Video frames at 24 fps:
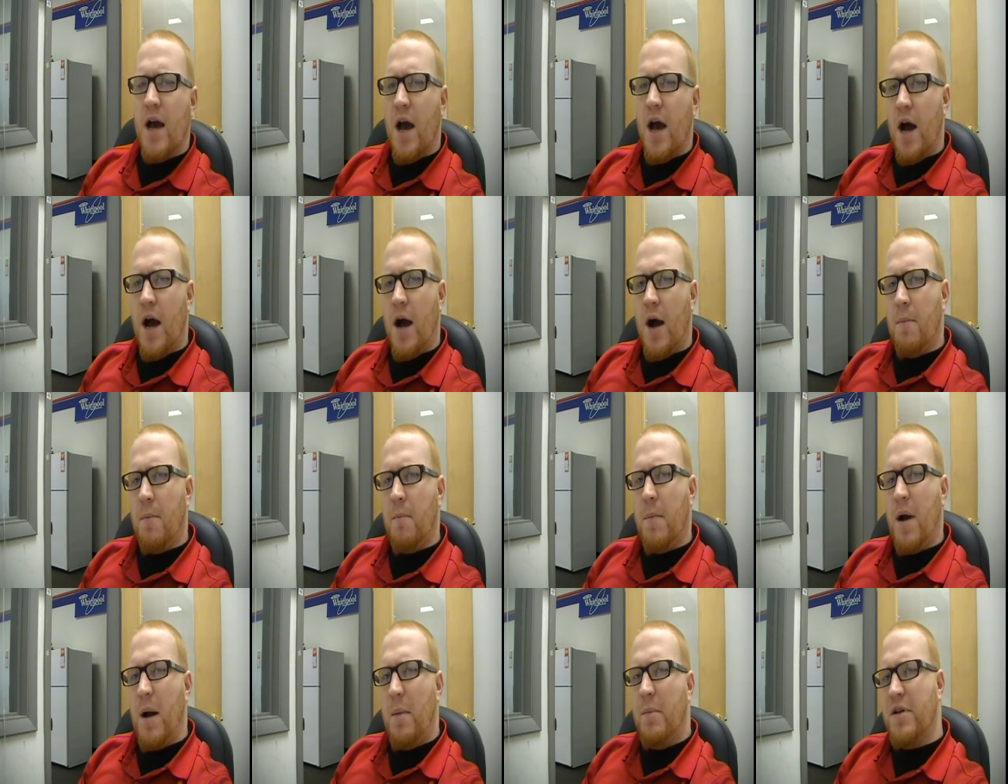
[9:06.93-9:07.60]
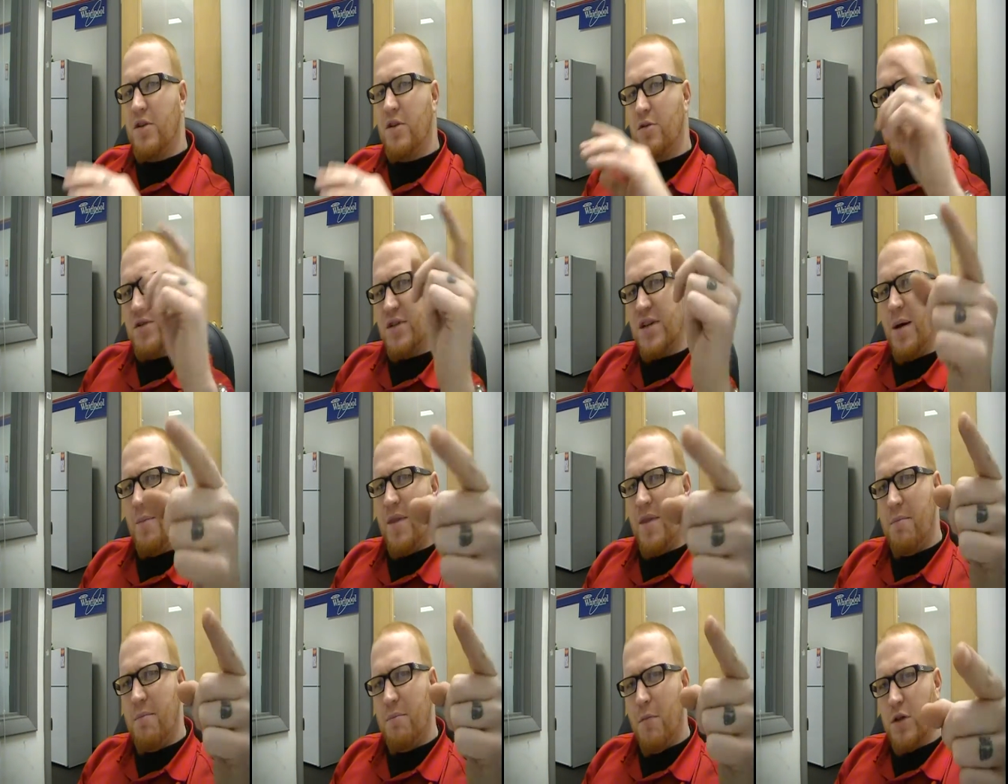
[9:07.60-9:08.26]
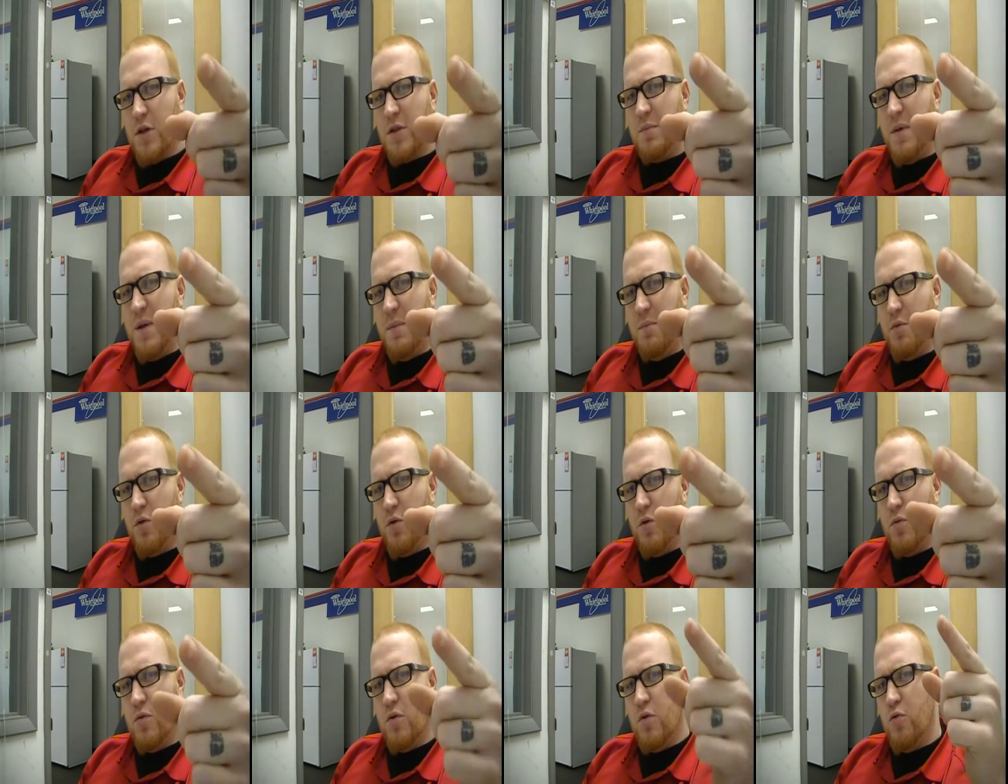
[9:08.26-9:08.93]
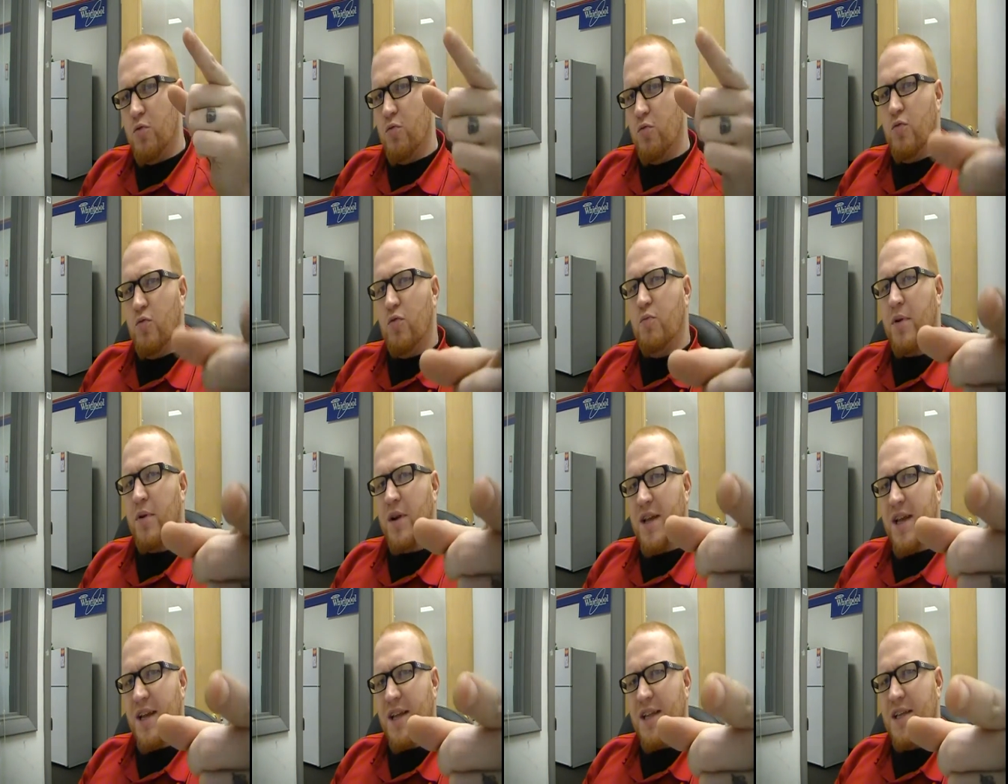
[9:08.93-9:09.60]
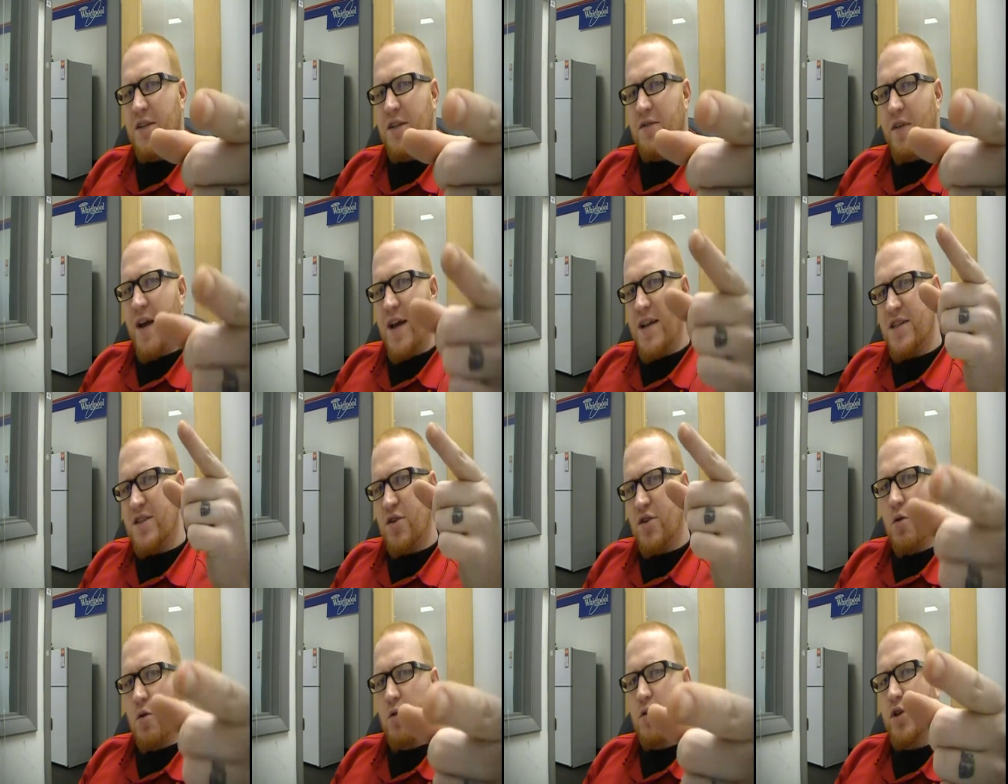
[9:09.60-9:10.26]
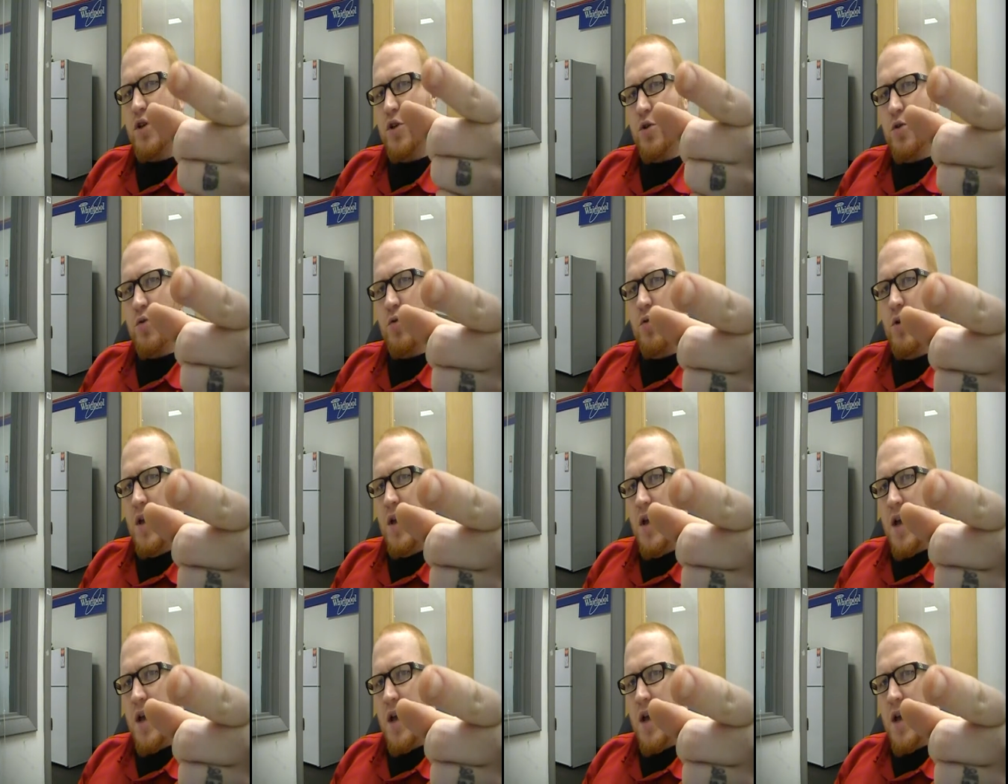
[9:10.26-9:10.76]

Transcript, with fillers: Um, I'm going to do something that most people who predict these fights don't do.